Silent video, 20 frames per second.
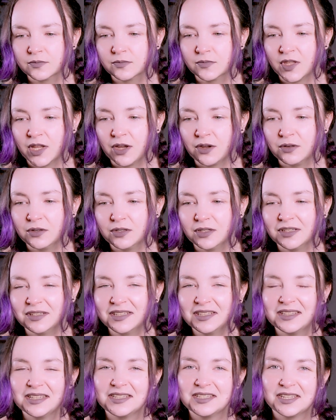Now,
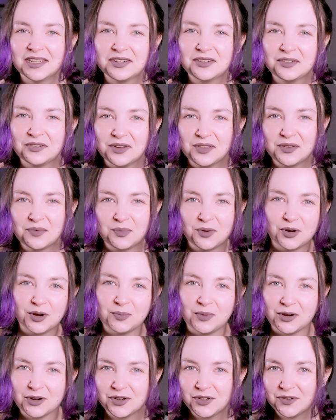let's ignore the poor
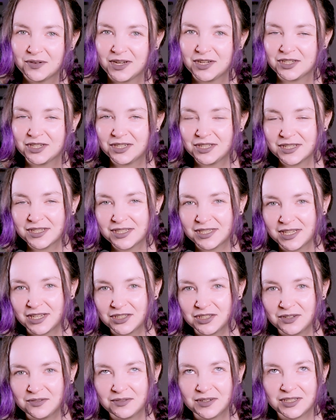punctuation in this
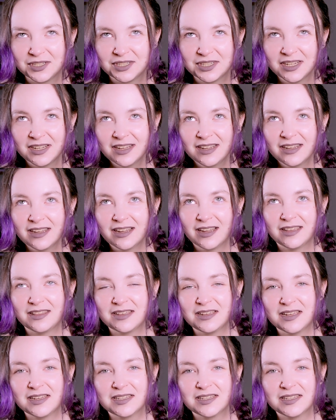section, which I think